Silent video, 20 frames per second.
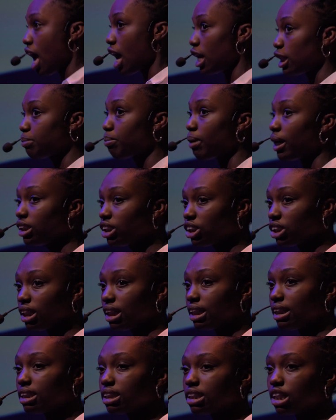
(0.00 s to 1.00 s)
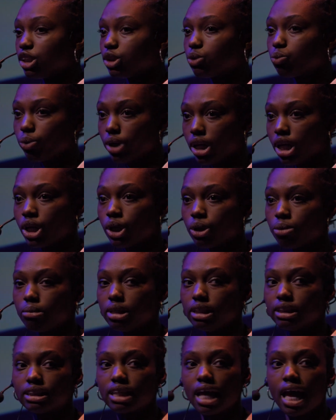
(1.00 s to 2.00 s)
especially since we
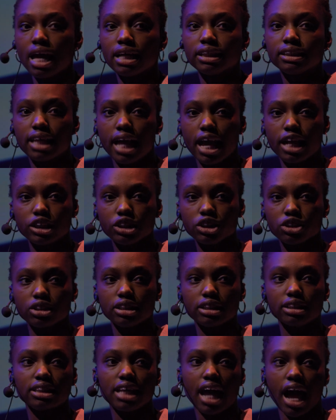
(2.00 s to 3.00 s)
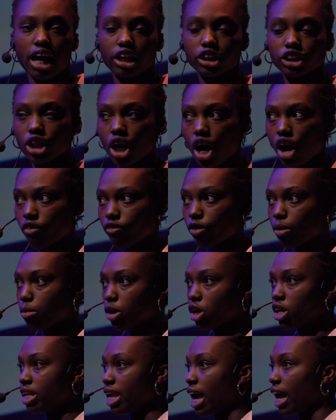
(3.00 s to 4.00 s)
humans tend to detach from
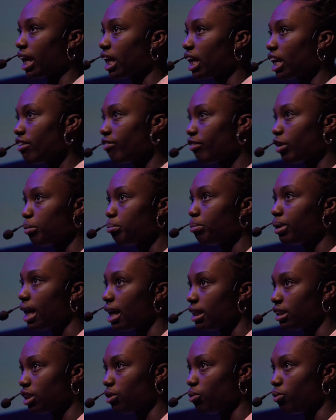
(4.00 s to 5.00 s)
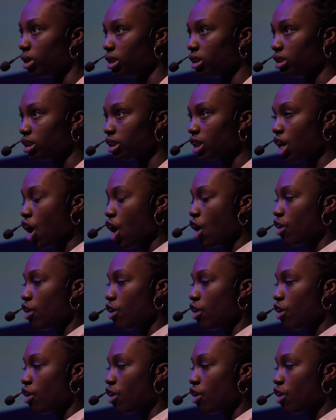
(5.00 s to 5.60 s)
our negative, unpleasant ones,